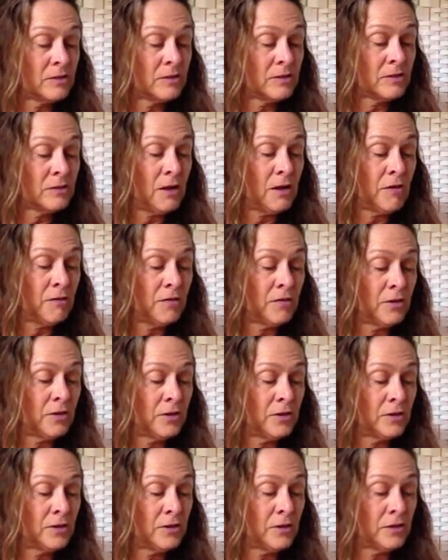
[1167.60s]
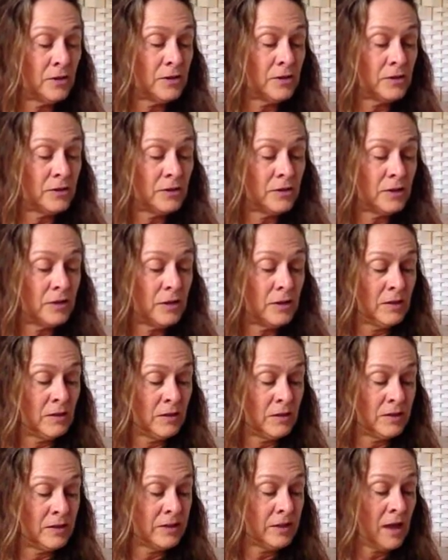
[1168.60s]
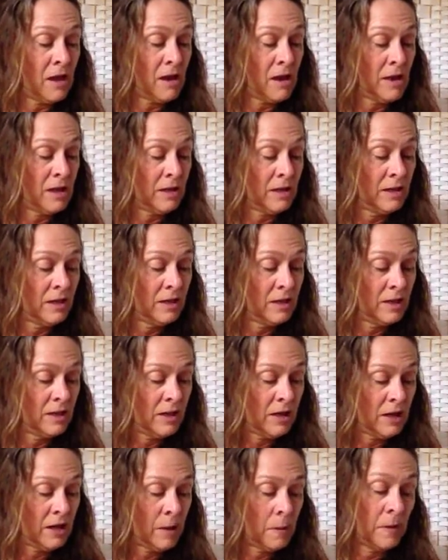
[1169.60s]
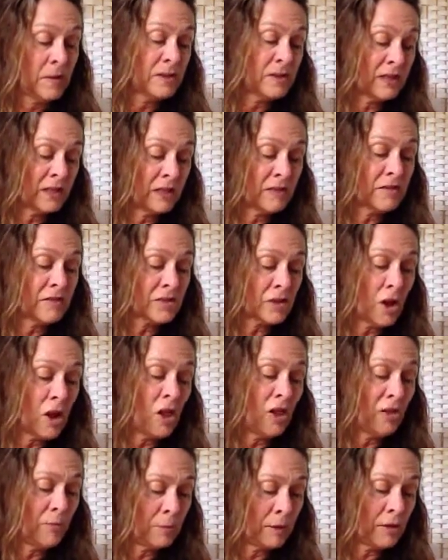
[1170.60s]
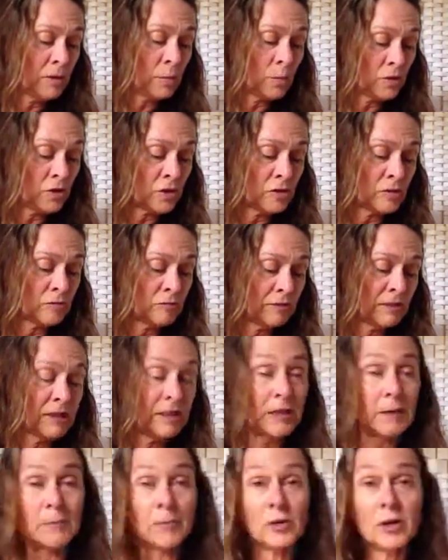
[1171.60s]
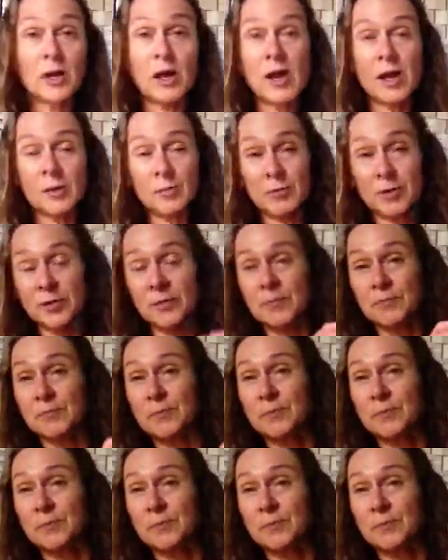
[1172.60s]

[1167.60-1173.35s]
sulfur, and the sun. And the Seal of Solomon, which is really a Merkaba.